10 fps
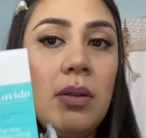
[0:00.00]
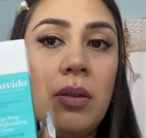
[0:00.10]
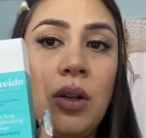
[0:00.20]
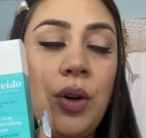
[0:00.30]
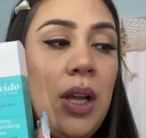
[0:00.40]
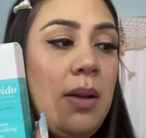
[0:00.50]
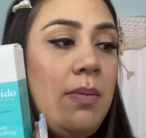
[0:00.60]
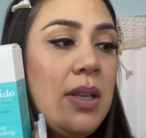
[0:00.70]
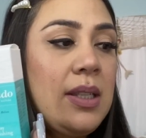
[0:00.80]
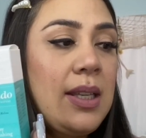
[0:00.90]

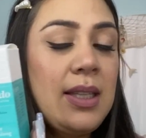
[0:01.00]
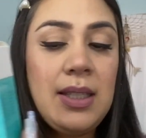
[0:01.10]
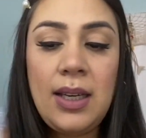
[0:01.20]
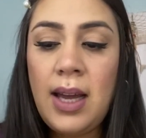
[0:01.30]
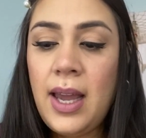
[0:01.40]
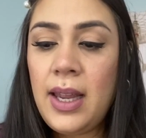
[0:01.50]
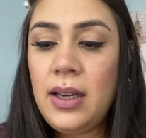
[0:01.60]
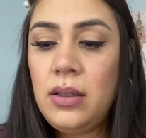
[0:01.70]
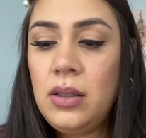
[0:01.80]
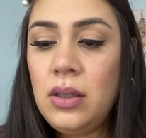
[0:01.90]
Cream is
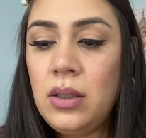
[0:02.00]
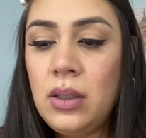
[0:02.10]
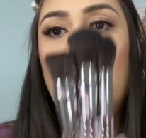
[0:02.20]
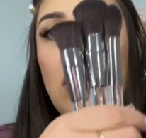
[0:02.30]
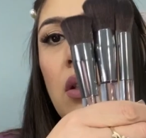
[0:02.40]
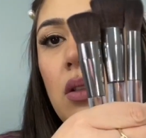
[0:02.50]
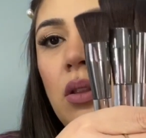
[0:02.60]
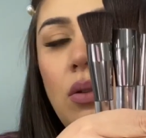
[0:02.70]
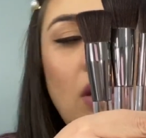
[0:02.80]
$69. The 3